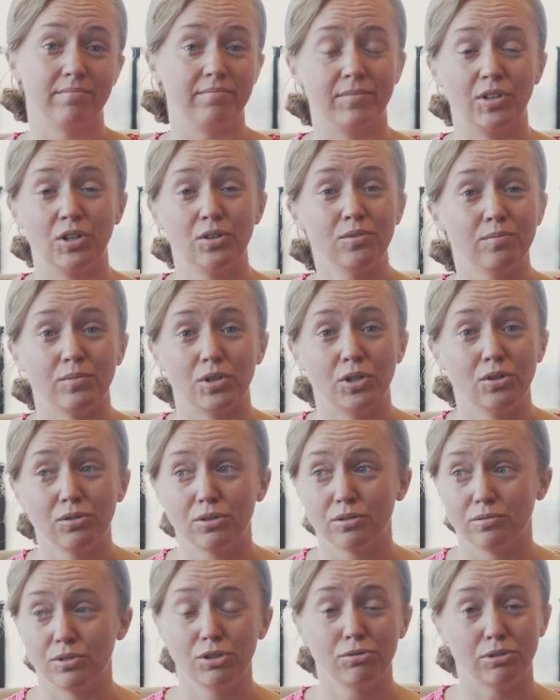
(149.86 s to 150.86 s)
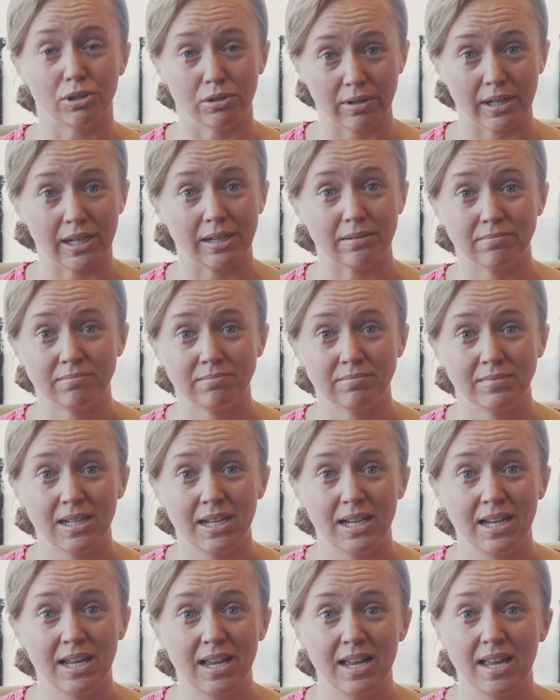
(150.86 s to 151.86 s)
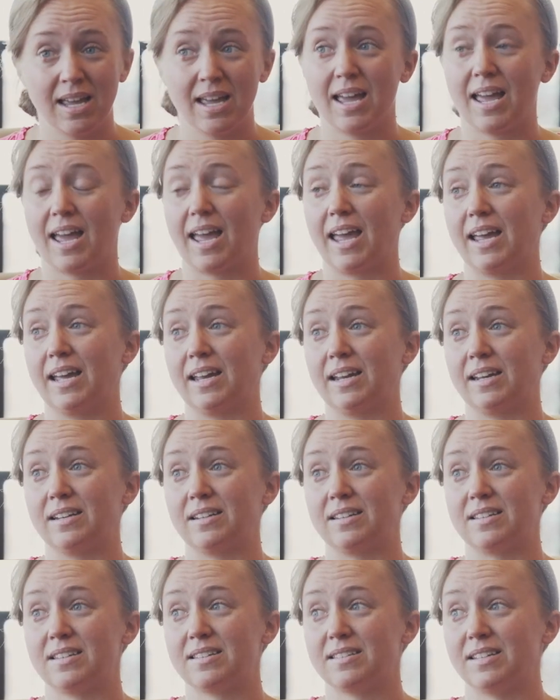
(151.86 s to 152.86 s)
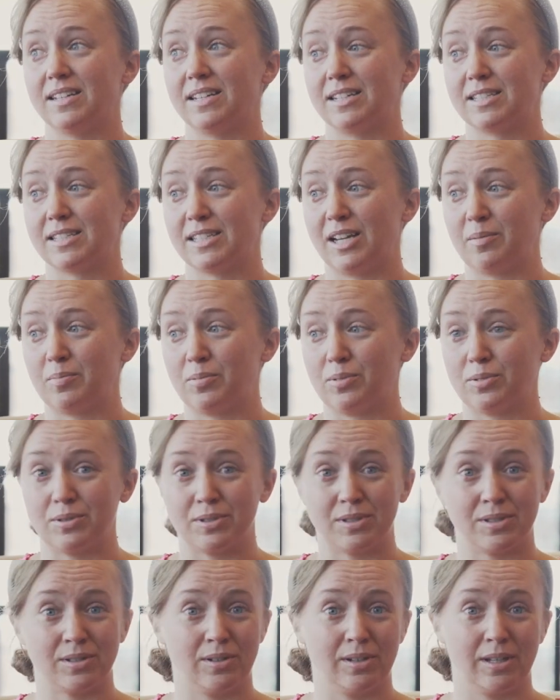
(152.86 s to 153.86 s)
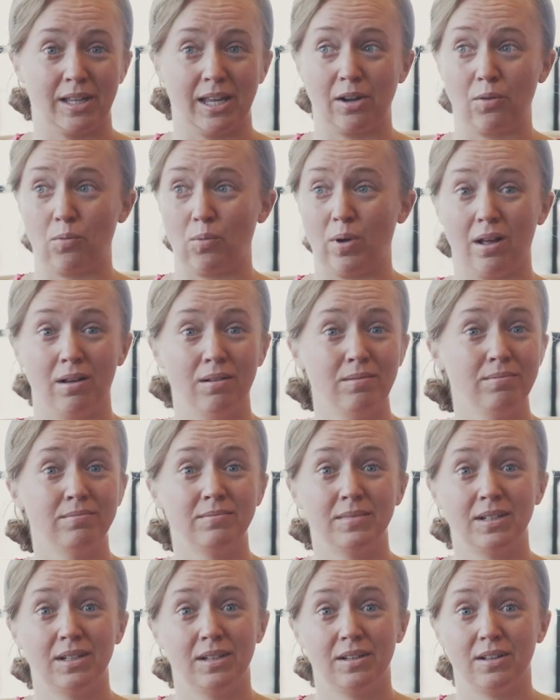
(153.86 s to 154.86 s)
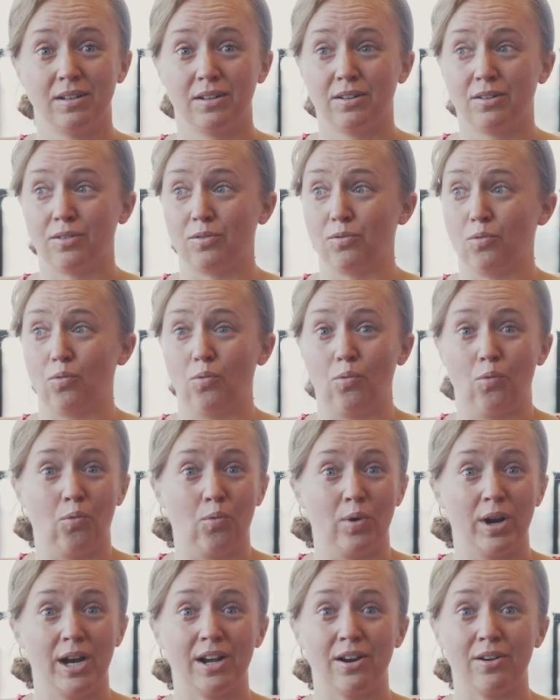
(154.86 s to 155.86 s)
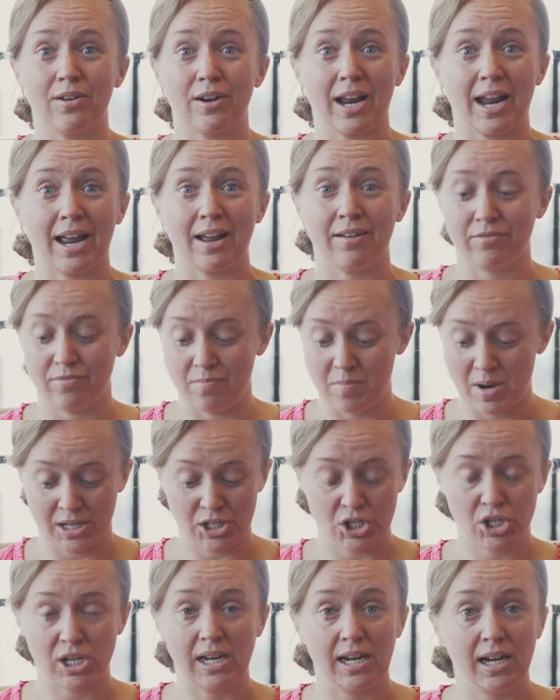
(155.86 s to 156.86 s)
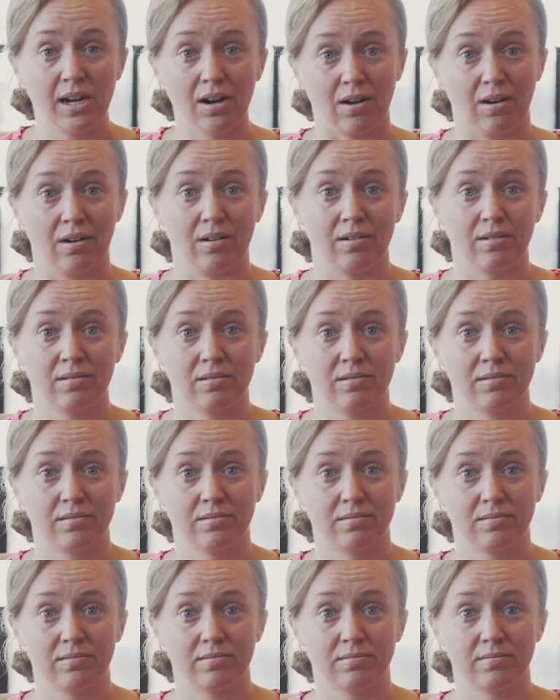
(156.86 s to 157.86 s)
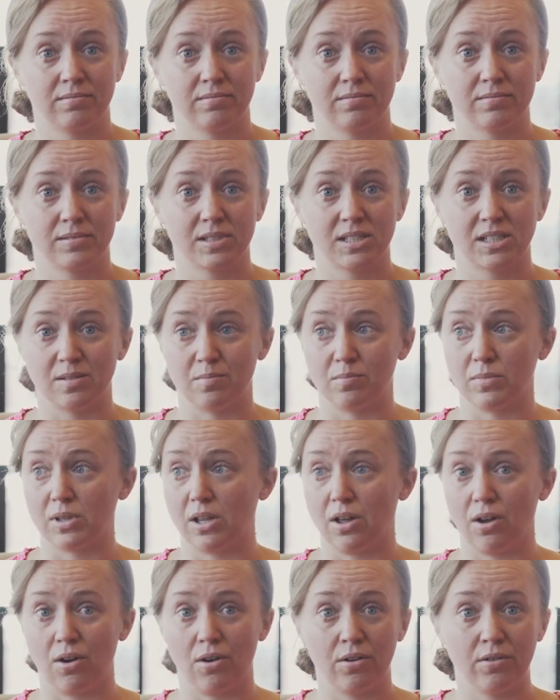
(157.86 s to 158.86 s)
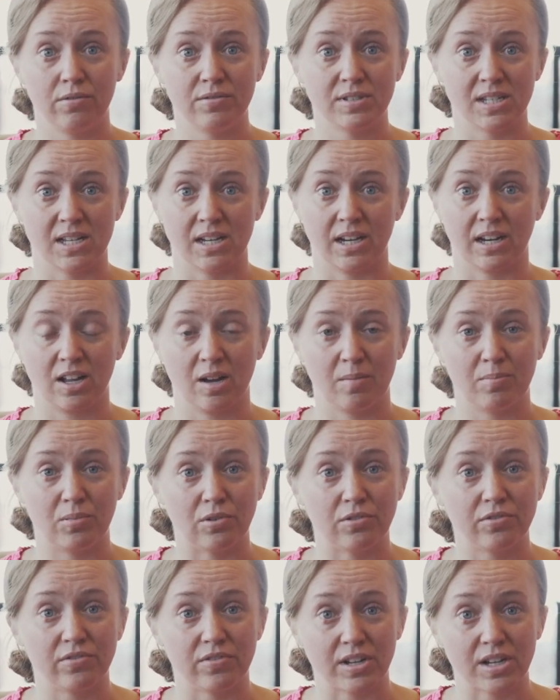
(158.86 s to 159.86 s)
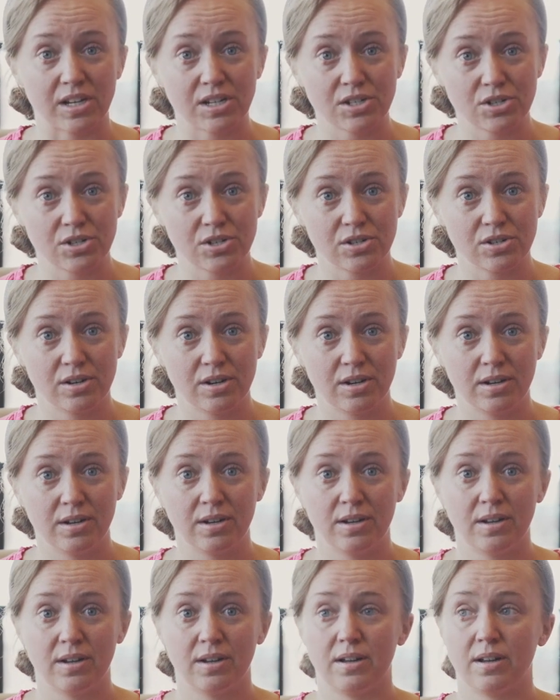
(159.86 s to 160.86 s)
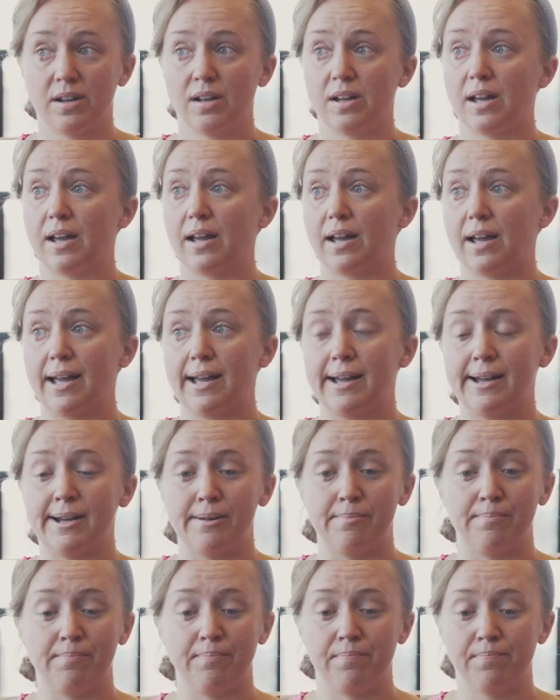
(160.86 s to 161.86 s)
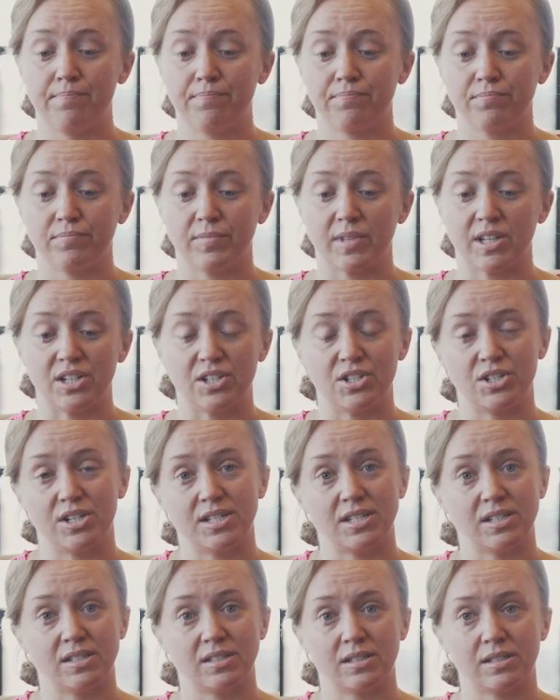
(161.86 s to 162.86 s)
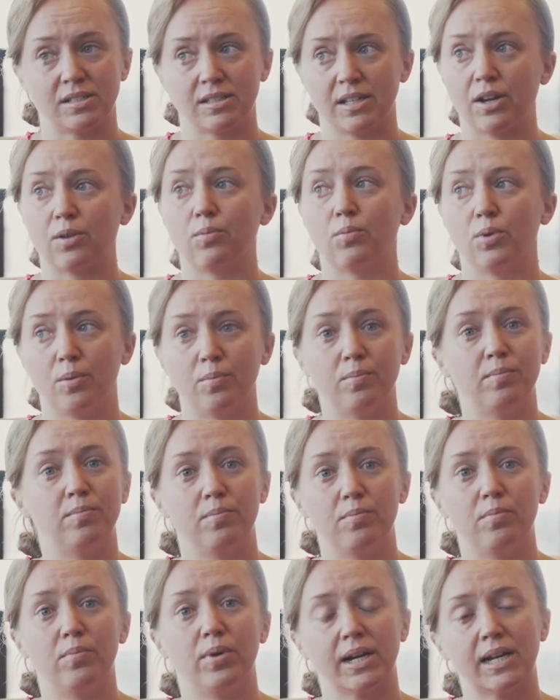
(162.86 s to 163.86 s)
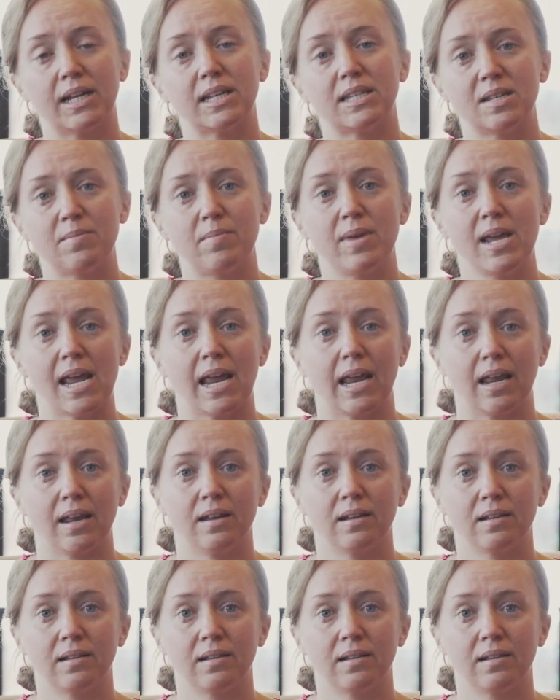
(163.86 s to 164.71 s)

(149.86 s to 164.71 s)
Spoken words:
You do it. And the disciples are like, well, we don't have much here. Some loaves and a couple fish. And Jesus is like, well, bring it to me.